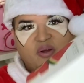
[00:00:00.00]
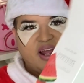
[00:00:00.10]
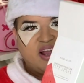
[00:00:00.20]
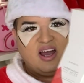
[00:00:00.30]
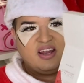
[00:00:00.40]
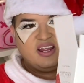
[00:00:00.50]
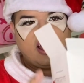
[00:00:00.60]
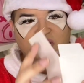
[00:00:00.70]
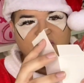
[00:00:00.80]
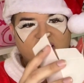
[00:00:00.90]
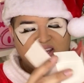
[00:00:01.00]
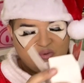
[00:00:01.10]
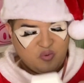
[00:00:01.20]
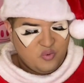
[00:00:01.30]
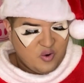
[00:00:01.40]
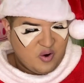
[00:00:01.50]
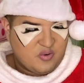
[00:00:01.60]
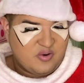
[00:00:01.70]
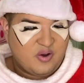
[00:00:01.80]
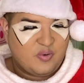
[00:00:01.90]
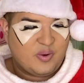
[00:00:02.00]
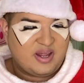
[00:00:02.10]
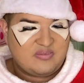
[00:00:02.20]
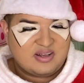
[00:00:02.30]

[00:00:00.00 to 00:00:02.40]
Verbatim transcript: When I got it, I was like, whoa, no way.